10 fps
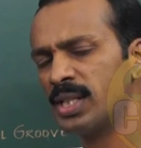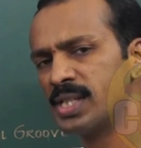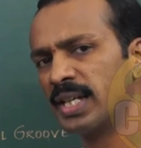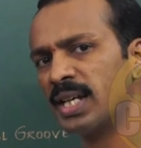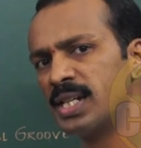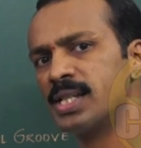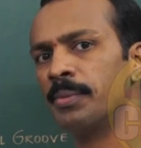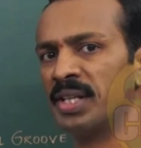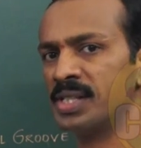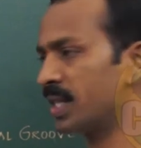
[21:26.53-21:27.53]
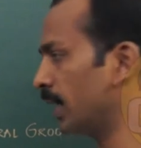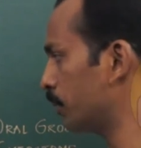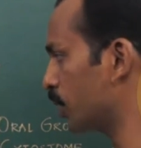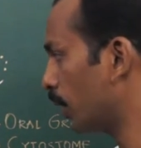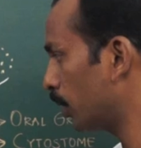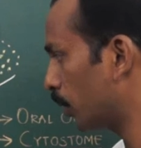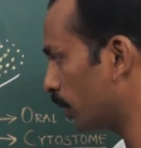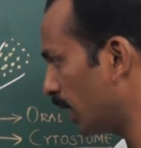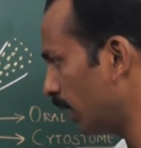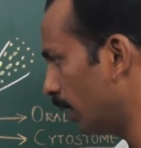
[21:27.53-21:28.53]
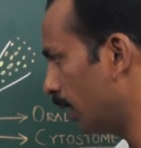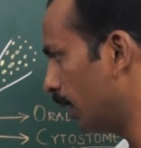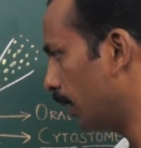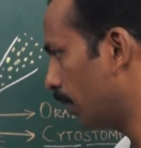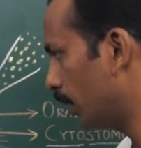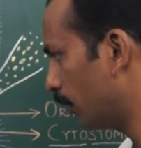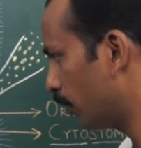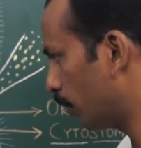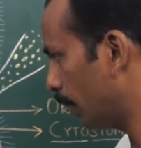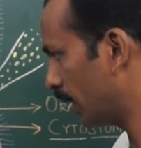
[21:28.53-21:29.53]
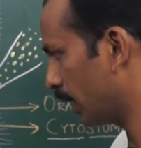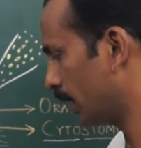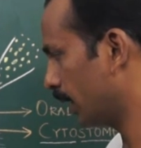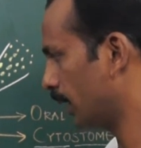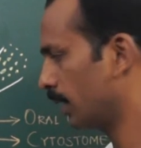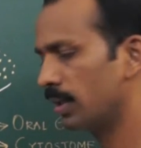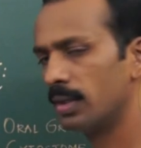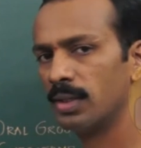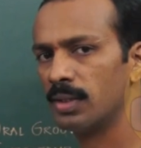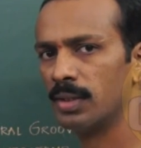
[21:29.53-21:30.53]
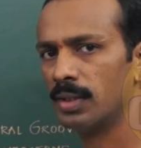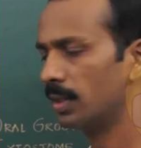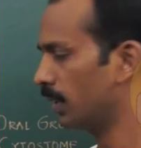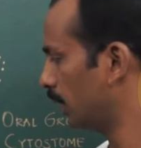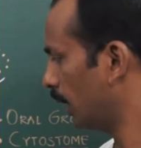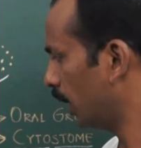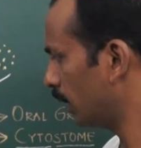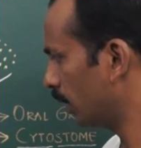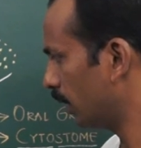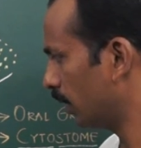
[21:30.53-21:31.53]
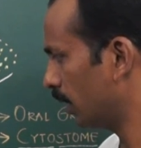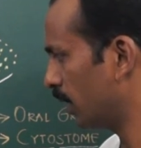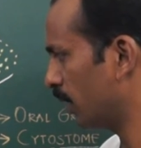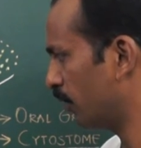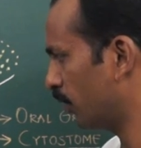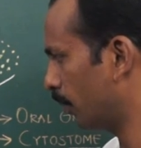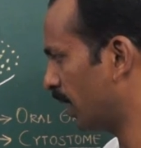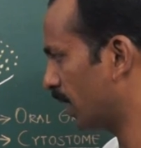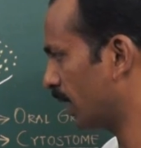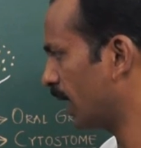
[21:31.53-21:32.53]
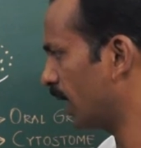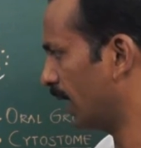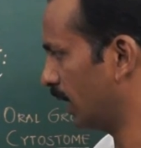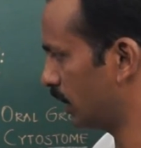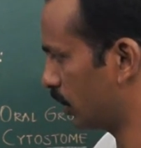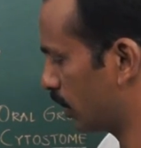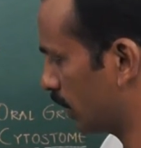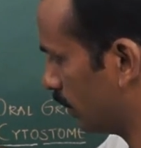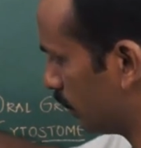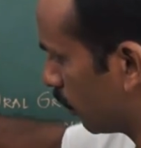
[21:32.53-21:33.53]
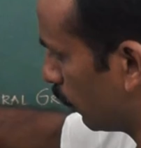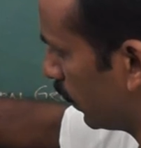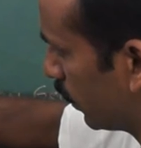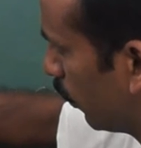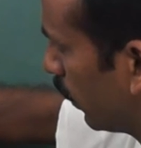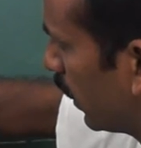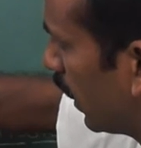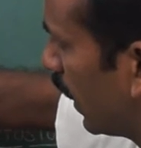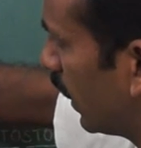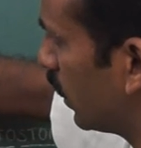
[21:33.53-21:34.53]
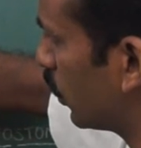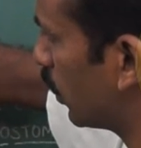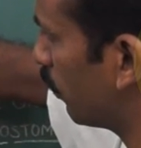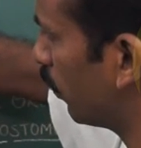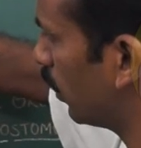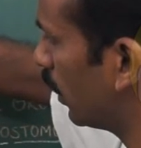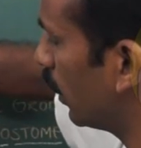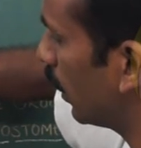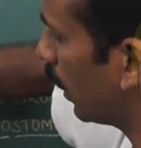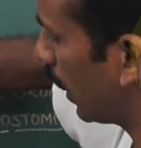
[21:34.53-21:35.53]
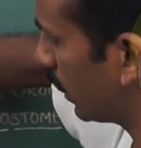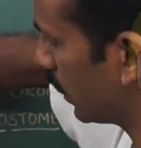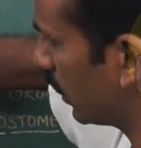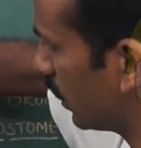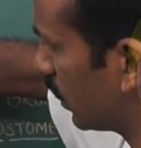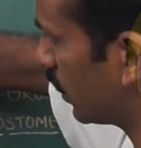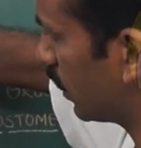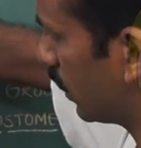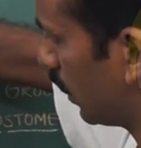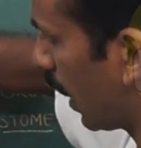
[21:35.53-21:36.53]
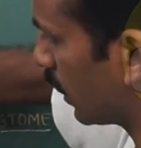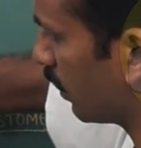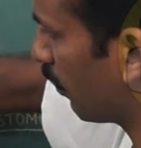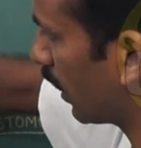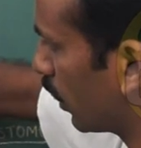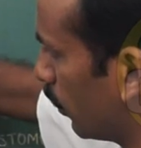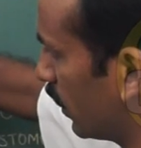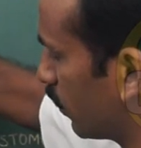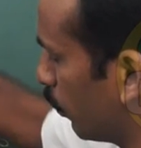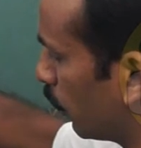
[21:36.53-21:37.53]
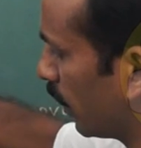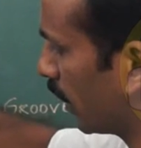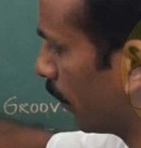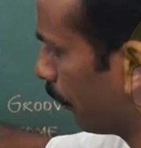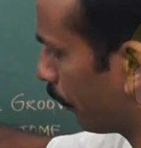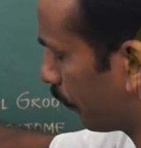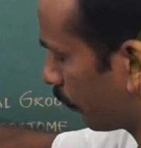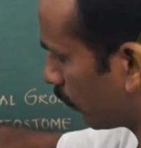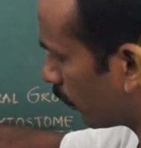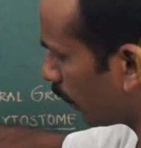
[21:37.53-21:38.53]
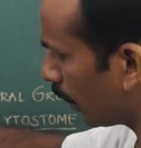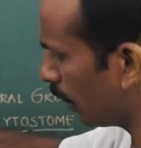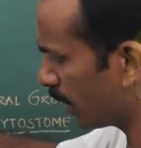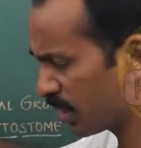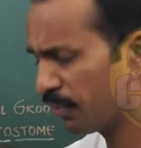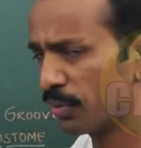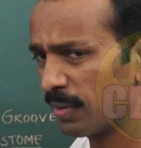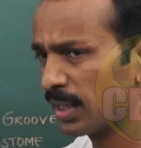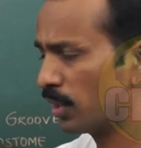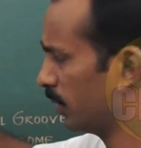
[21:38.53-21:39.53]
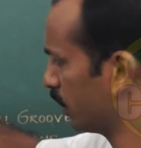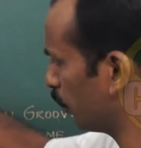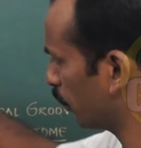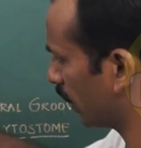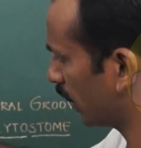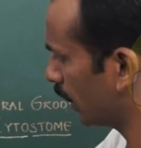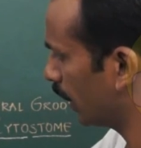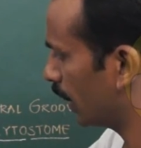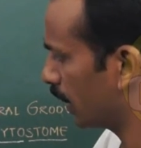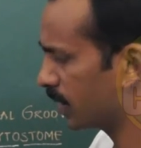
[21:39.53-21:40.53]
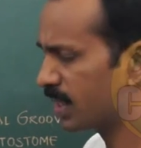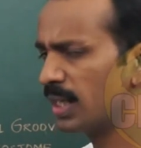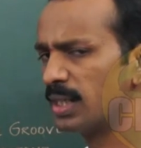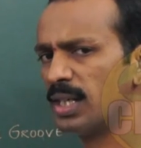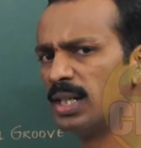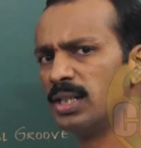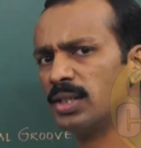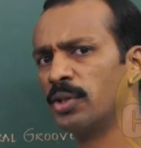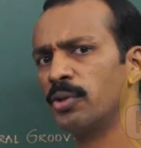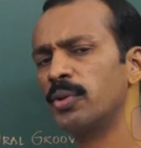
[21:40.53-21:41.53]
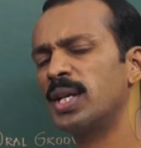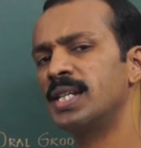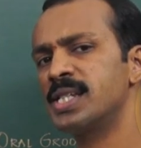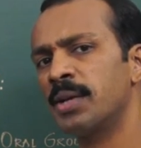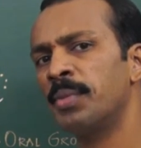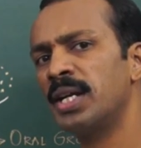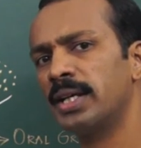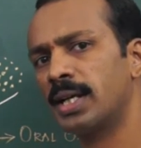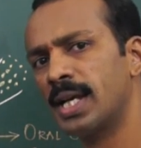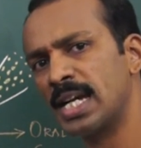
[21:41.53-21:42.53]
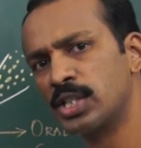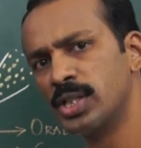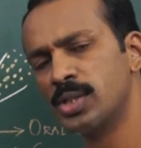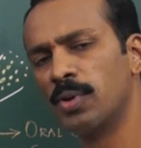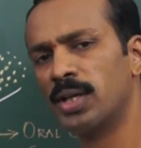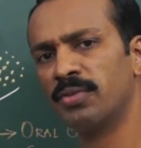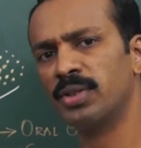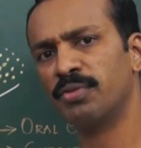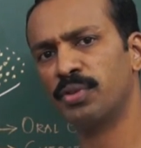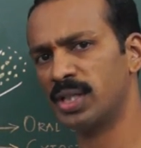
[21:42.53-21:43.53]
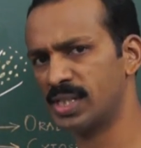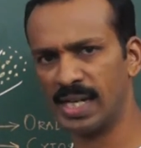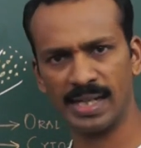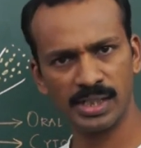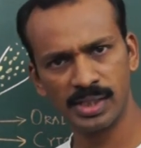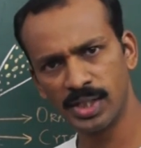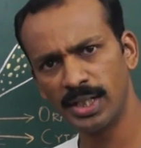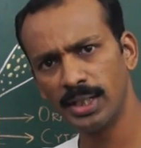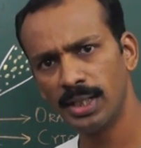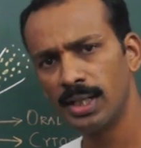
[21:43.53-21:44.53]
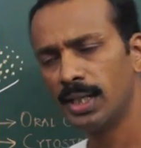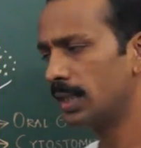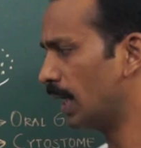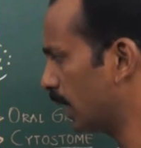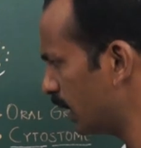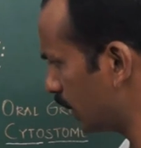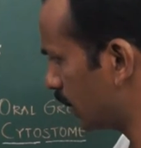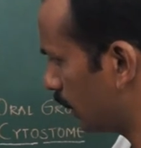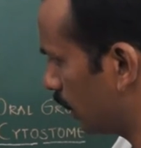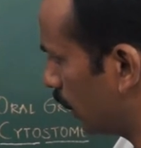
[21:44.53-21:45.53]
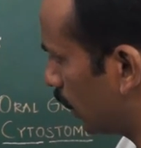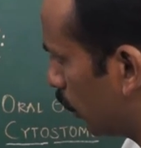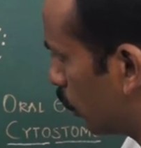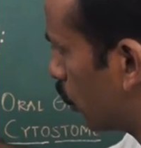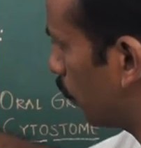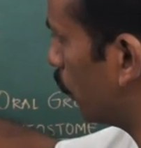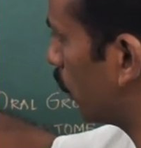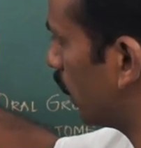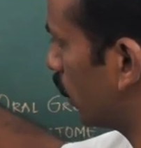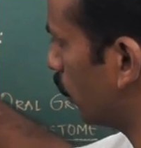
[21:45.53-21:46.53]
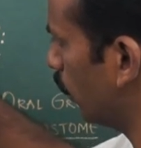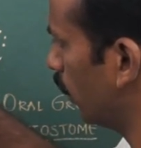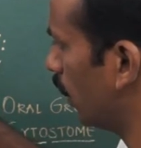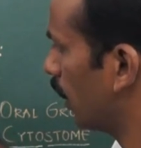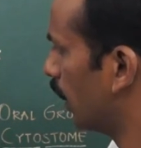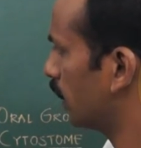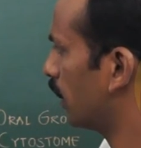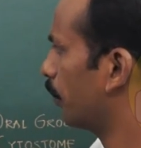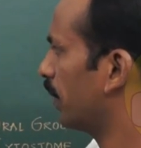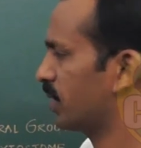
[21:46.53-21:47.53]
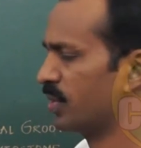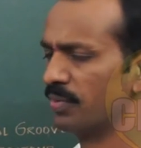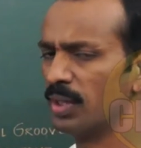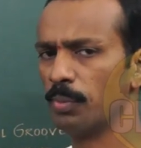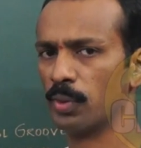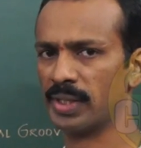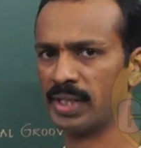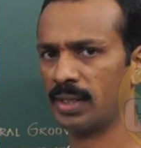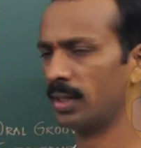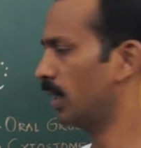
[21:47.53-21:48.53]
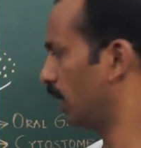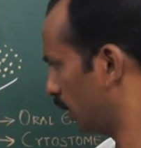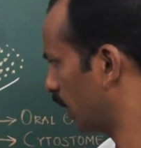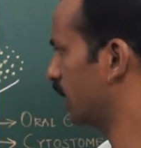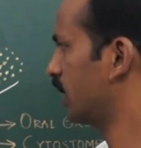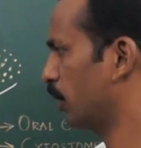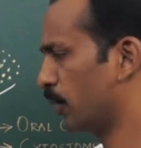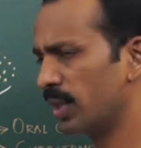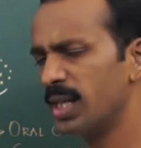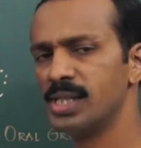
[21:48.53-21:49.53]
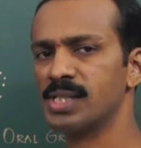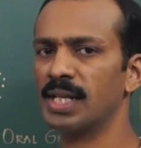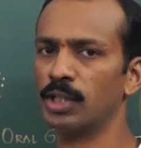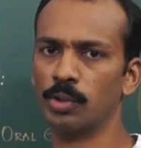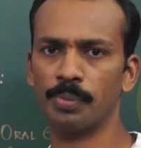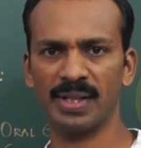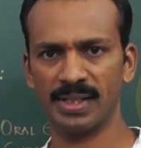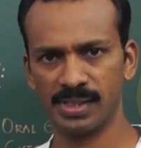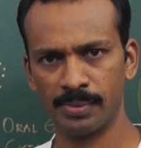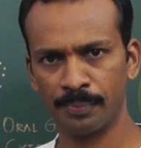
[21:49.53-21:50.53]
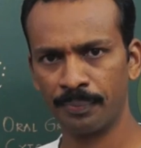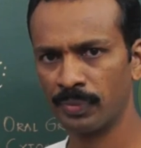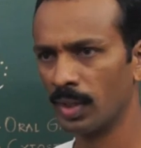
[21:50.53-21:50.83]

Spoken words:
They secrete some enzymes onto the food material. And the food material get digested. Slowly, slowly the digested food, as the vacuole is moving, as the food vacuole is moving, inside that, due to the enzymatic reactions, whatever the food is digested, that is distributed to other parts of the body, that is into the cytoplasm.